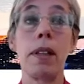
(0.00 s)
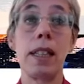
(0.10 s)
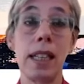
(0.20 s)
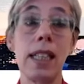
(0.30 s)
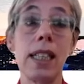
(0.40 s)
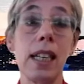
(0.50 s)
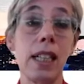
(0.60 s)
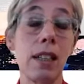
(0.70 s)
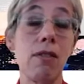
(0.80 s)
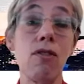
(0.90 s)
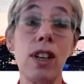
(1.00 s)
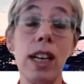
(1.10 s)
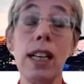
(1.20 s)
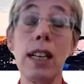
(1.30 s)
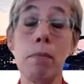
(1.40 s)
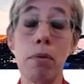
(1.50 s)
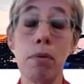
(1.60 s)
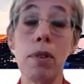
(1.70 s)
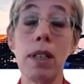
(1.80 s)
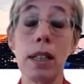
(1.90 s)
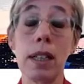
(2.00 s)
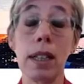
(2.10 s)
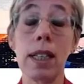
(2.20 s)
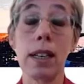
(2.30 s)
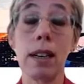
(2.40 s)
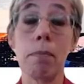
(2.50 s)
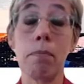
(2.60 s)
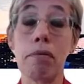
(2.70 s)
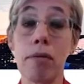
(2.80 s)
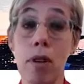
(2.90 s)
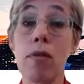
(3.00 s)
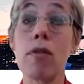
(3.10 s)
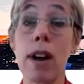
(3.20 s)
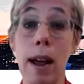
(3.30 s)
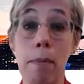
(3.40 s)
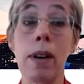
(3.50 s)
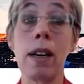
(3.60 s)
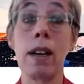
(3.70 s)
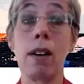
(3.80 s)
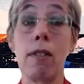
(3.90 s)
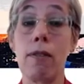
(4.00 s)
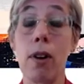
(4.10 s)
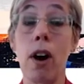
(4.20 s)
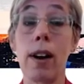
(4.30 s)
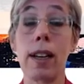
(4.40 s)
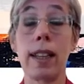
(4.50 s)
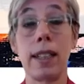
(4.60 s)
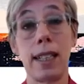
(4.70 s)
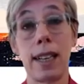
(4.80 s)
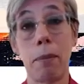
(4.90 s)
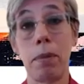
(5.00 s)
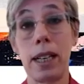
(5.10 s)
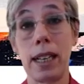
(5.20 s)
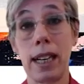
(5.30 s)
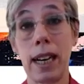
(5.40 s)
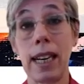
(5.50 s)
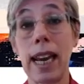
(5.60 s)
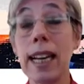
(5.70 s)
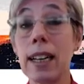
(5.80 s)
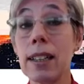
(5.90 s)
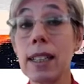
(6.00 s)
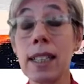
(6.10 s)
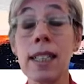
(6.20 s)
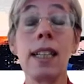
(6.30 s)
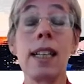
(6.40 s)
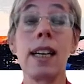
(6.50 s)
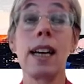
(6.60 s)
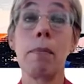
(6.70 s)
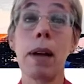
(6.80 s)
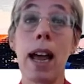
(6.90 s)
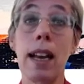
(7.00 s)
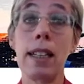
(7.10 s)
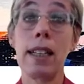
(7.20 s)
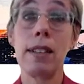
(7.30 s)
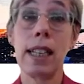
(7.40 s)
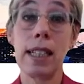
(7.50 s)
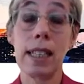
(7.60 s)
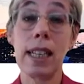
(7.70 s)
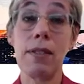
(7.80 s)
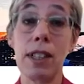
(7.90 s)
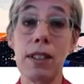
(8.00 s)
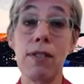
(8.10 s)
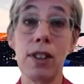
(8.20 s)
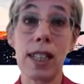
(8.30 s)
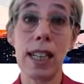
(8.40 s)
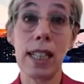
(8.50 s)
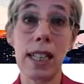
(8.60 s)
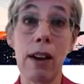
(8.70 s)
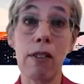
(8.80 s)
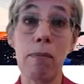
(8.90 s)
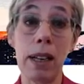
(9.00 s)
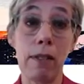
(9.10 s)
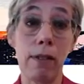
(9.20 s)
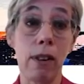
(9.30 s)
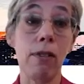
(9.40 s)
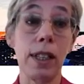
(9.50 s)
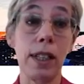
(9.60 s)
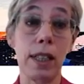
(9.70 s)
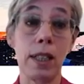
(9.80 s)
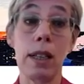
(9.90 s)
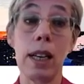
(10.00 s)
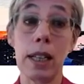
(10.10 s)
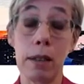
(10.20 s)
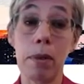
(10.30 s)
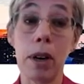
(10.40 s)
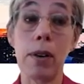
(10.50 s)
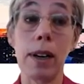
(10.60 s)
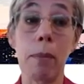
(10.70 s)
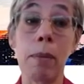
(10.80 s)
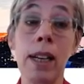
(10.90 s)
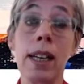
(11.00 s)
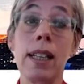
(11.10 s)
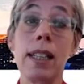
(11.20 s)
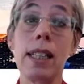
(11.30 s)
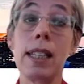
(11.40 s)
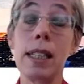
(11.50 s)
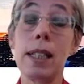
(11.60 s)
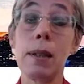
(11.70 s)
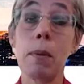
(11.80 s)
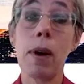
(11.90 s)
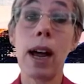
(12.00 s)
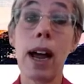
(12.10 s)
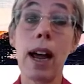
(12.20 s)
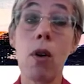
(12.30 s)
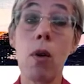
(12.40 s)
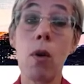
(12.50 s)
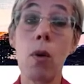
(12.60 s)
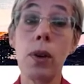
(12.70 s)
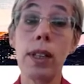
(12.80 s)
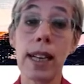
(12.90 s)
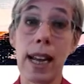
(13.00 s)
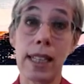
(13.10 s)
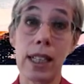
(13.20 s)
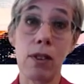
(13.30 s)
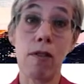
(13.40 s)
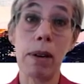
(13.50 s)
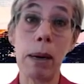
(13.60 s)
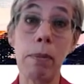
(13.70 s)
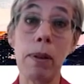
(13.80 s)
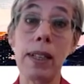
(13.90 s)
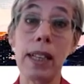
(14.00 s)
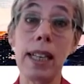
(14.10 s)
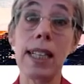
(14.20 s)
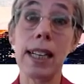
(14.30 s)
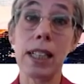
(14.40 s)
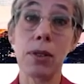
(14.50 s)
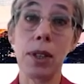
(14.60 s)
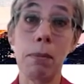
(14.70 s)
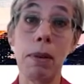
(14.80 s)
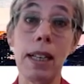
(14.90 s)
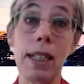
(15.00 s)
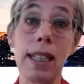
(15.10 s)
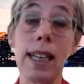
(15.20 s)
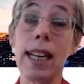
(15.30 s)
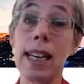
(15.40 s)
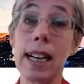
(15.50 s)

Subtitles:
this is a really important program of work that is happening in England. And this year is the first year that I've been involved in this program. This is where all deaths of people with an intellectual disability in